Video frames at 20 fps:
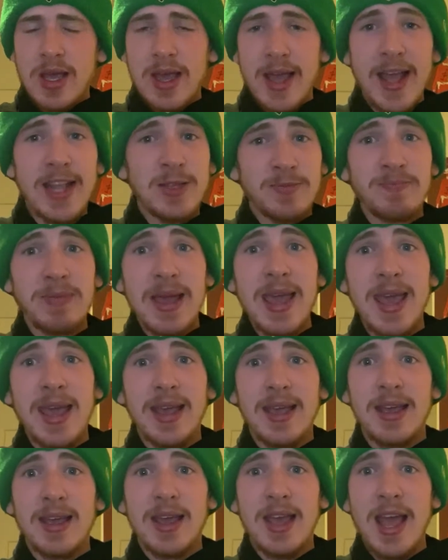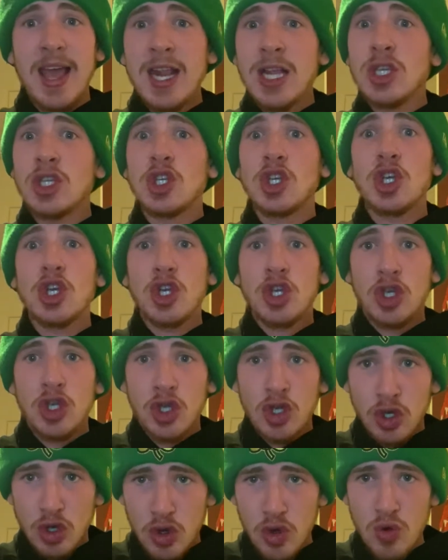it's big. It is
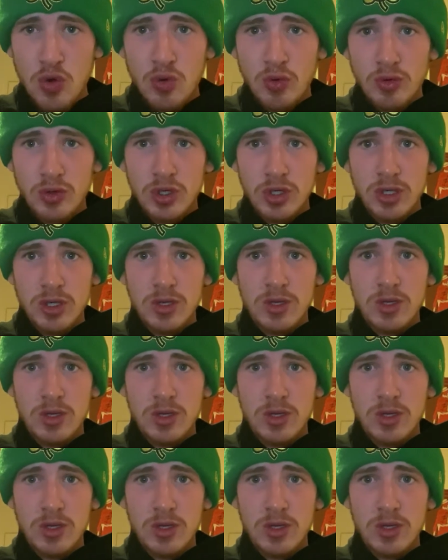huge.